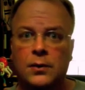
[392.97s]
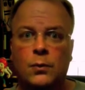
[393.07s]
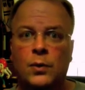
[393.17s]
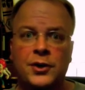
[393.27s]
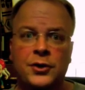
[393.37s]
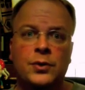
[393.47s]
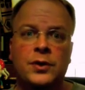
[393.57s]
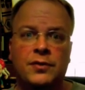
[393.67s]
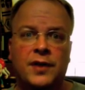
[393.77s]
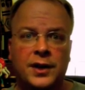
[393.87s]
what you would
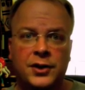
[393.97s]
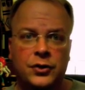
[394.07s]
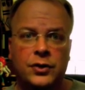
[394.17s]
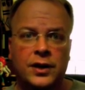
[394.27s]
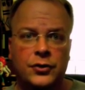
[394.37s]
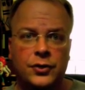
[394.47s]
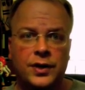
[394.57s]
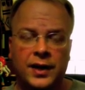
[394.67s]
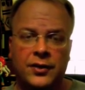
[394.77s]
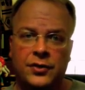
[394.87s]
define in your
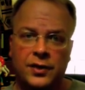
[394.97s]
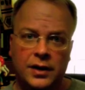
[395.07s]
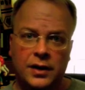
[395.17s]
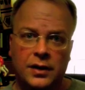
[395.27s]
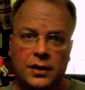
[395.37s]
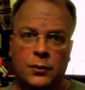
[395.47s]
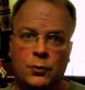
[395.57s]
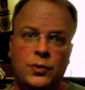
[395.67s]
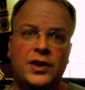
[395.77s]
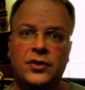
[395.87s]
country as a
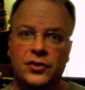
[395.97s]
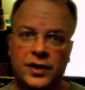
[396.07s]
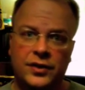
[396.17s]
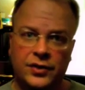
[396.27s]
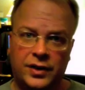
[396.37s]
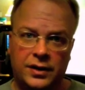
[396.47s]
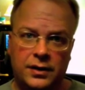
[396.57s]
real citizen.